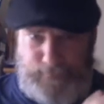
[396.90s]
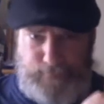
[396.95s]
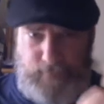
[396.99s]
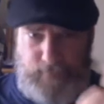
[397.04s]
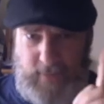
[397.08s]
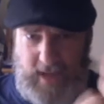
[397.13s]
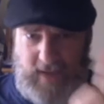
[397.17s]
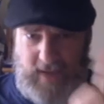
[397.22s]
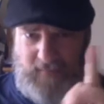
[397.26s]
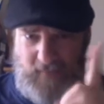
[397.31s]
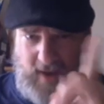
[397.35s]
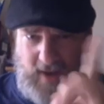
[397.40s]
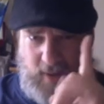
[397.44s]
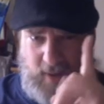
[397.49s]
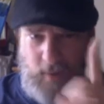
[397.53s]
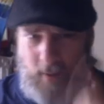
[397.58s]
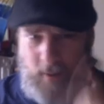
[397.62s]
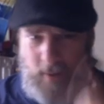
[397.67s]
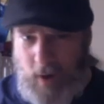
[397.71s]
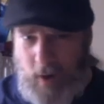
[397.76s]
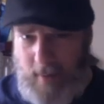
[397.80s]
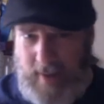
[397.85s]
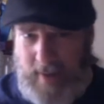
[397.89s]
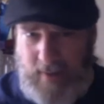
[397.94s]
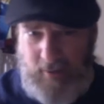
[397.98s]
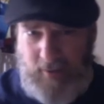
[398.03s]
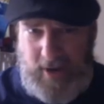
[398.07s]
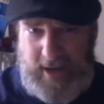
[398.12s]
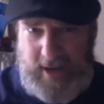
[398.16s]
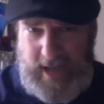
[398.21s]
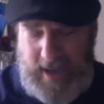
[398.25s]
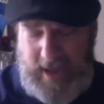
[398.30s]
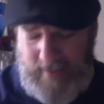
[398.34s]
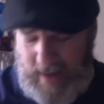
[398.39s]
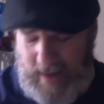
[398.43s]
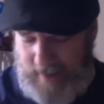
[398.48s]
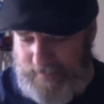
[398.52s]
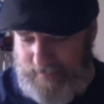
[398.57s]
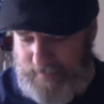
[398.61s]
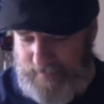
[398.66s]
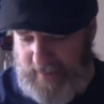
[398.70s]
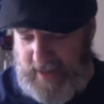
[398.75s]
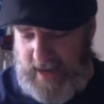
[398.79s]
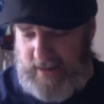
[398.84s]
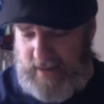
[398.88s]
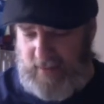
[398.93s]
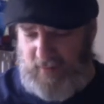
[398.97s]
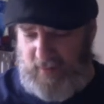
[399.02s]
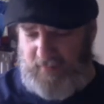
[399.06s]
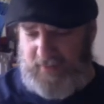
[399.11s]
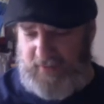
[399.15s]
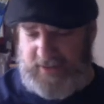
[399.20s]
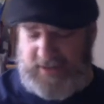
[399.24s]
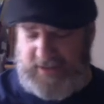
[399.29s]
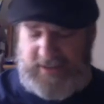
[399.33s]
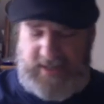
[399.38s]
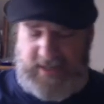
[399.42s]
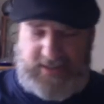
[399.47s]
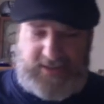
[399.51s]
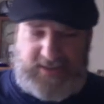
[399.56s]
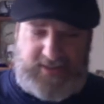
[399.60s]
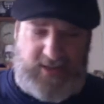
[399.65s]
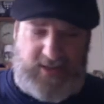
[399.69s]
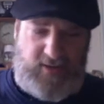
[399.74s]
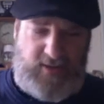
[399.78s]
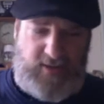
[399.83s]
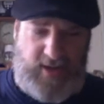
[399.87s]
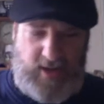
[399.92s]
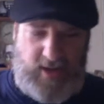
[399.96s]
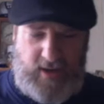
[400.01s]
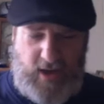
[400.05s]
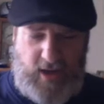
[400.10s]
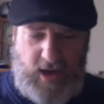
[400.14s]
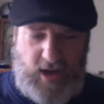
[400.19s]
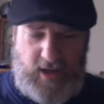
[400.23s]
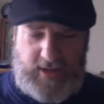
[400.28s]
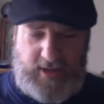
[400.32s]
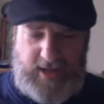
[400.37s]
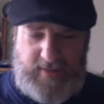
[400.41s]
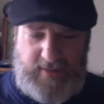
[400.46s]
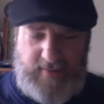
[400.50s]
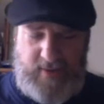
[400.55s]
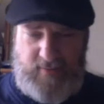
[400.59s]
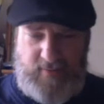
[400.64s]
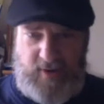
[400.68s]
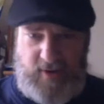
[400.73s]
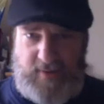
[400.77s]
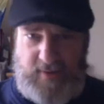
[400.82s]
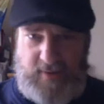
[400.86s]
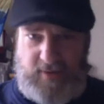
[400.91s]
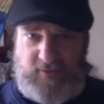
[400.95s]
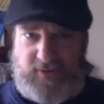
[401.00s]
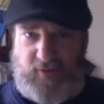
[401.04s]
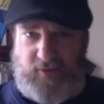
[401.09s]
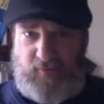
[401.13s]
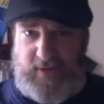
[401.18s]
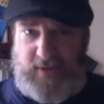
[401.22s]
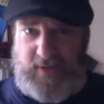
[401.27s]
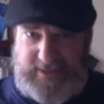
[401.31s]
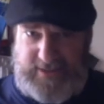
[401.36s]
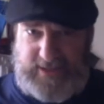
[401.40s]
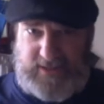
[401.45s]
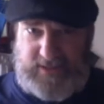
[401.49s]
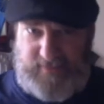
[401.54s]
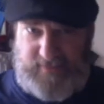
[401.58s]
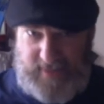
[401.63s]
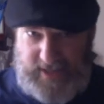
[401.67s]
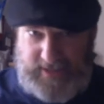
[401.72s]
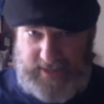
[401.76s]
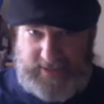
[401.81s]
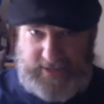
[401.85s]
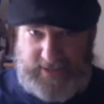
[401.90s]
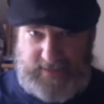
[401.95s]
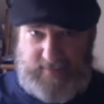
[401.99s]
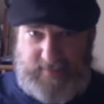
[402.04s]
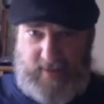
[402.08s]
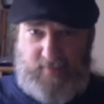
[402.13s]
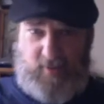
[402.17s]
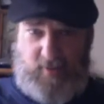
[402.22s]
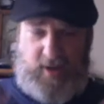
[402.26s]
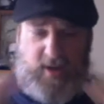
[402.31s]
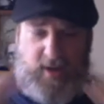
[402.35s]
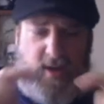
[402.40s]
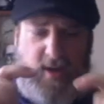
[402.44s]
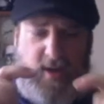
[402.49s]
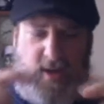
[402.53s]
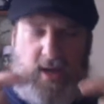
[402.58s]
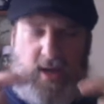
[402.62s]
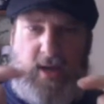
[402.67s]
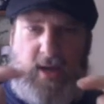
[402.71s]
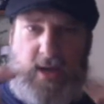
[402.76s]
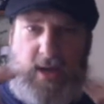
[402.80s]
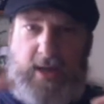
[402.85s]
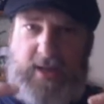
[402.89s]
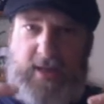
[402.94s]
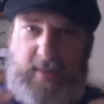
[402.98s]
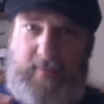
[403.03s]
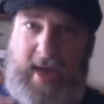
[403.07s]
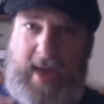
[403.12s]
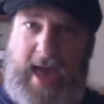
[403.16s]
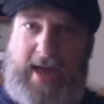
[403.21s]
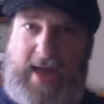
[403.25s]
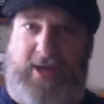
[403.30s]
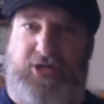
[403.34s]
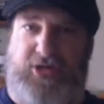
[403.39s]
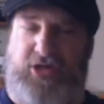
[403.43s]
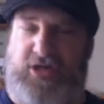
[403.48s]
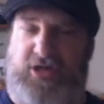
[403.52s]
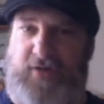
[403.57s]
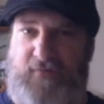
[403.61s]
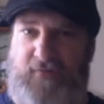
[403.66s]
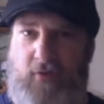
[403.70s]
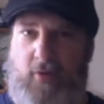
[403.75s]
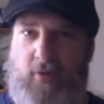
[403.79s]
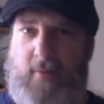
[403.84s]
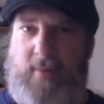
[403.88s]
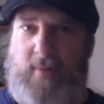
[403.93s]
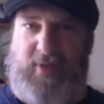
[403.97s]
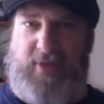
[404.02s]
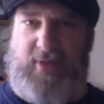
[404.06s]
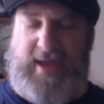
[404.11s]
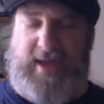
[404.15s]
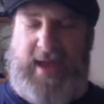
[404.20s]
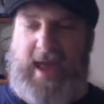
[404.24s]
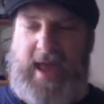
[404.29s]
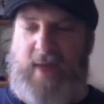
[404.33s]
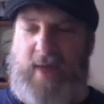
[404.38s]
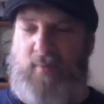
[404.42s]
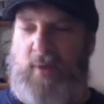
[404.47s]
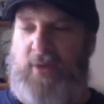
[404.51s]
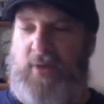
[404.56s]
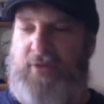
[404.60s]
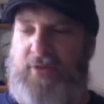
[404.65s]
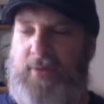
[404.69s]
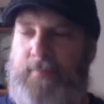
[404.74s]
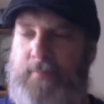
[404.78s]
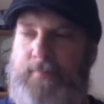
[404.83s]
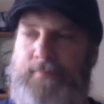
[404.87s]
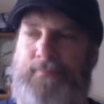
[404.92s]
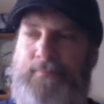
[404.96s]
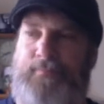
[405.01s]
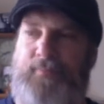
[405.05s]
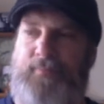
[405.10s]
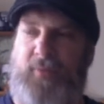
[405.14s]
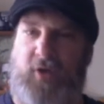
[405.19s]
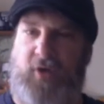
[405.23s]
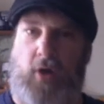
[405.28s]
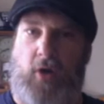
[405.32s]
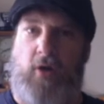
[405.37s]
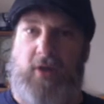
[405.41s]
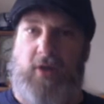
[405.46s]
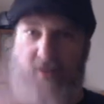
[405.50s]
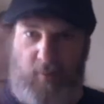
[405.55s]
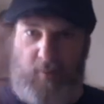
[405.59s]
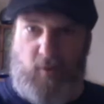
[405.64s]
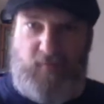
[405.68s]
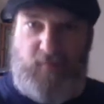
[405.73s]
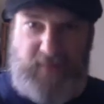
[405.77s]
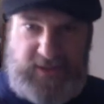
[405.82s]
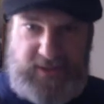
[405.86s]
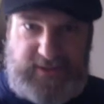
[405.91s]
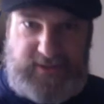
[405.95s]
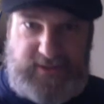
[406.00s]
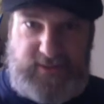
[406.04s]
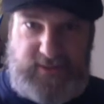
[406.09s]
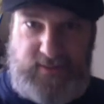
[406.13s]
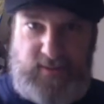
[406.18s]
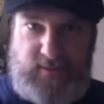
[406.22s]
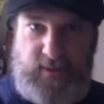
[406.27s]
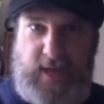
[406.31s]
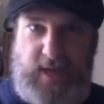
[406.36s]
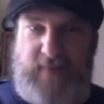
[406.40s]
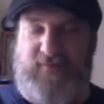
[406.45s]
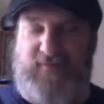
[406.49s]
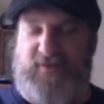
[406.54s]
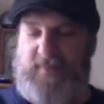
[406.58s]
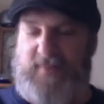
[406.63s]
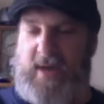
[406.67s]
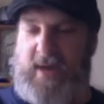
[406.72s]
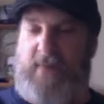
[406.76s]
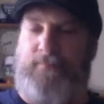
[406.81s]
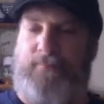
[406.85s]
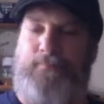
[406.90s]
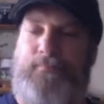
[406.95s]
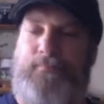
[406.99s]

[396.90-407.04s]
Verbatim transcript: It's funny, one more memory came up. And I don't know if this is necessarily a holiday memory, but it was a Reese's Pieces memory. The packages, if you remember, they came with, during the movie's lifespan,